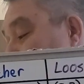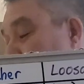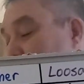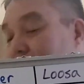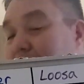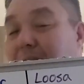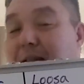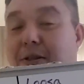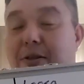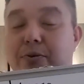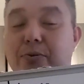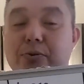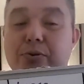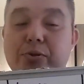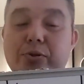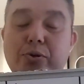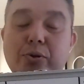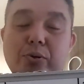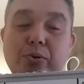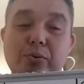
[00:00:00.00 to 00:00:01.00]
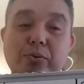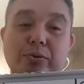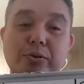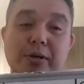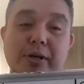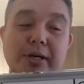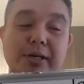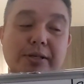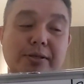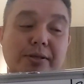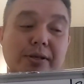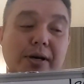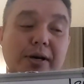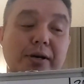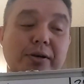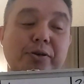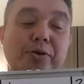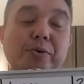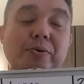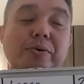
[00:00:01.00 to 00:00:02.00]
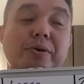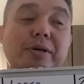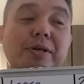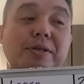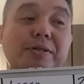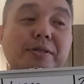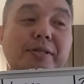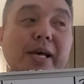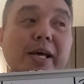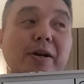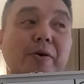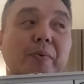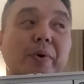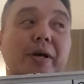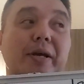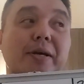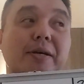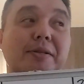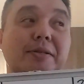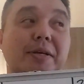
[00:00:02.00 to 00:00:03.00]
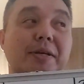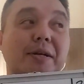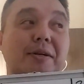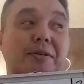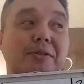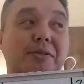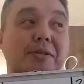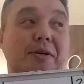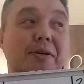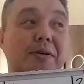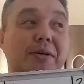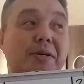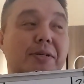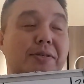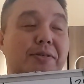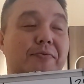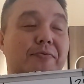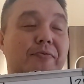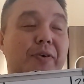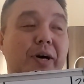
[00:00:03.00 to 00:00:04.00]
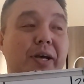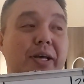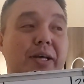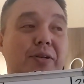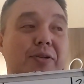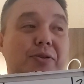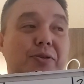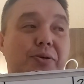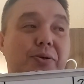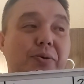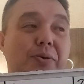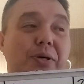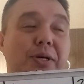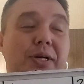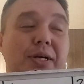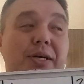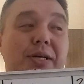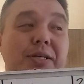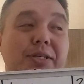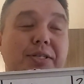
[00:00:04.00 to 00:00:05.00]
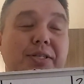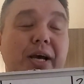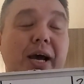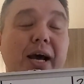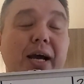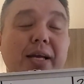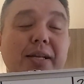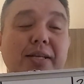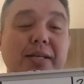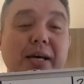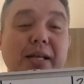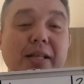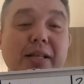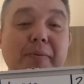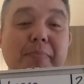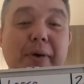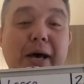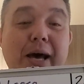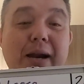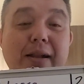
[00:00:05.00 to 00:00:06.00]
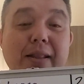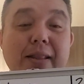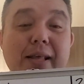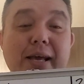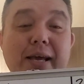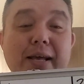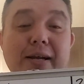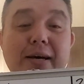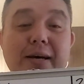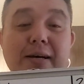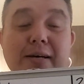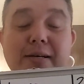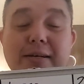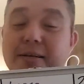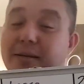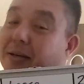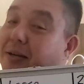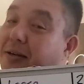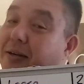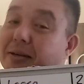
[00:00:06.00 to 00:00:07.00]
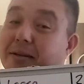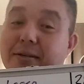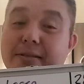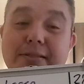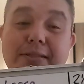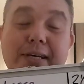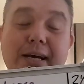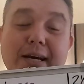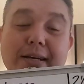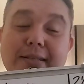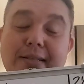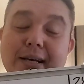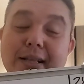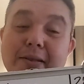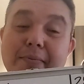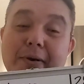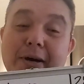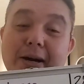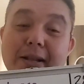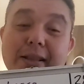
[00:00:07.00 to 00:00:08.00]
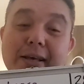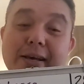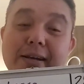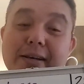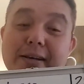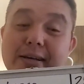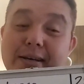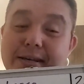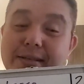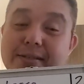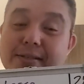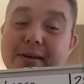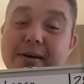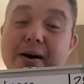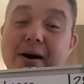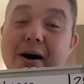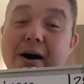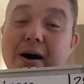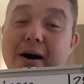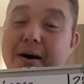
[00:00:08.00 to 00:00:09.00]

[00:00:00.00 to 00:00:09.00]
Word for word: he did lose to his uh, his Dana White Contender Series fight to Jack Della Maddalena. Jack Della Maddalena is a